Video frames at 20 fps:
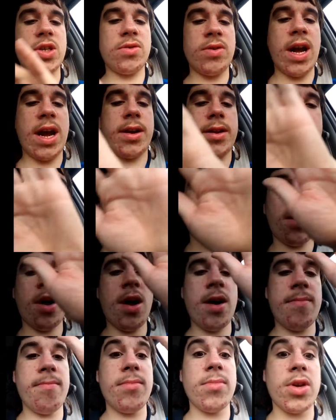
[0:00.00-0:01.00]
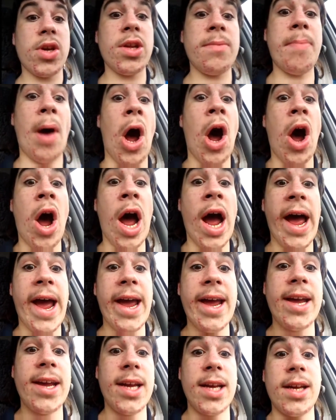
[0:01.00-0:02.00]
till next time,
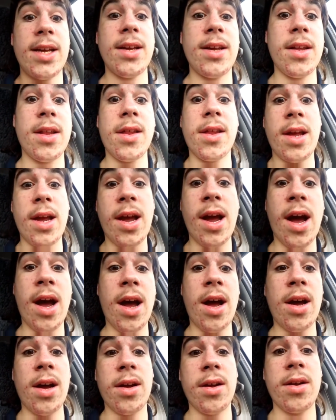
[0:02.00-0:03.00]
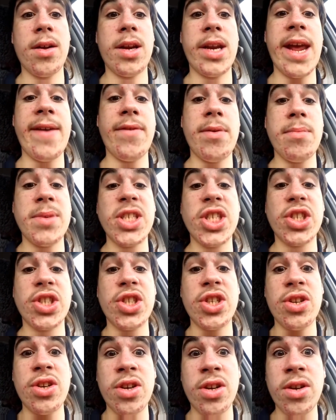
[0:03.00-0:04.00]
goodbye. See ya. Never
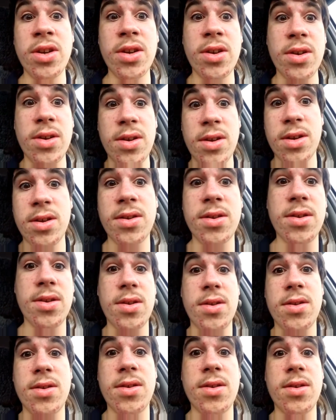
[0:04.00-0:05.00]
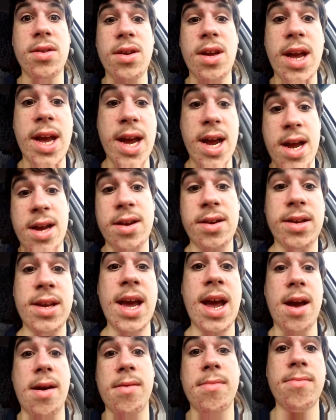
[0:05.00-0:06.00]
missed you. And
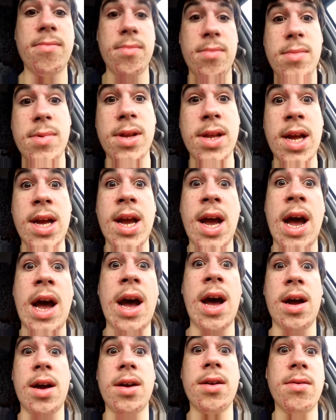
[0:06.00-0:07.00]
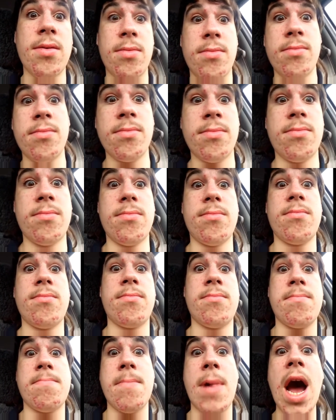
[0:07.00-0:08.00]
yeah, see ya.
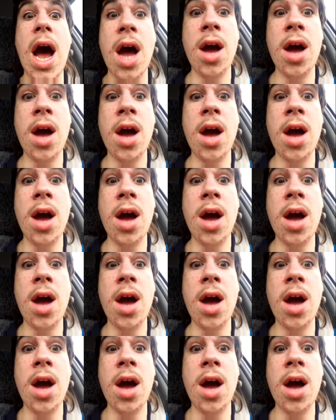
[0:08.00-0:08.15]
Mm,